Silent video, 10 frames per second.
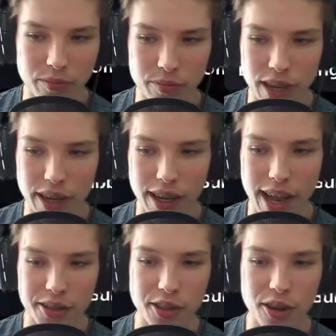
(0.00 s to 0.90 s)
And then as
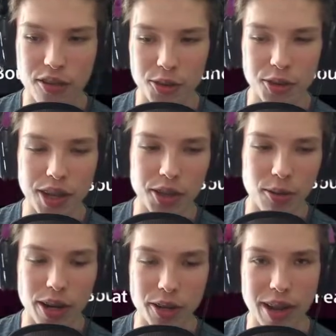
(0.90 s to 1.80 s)
you go further down the right,
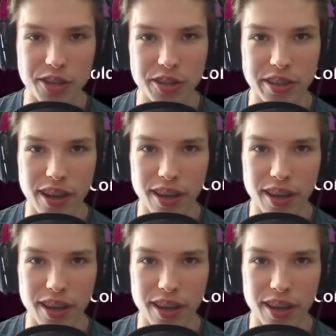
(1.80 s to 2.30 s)
you actually got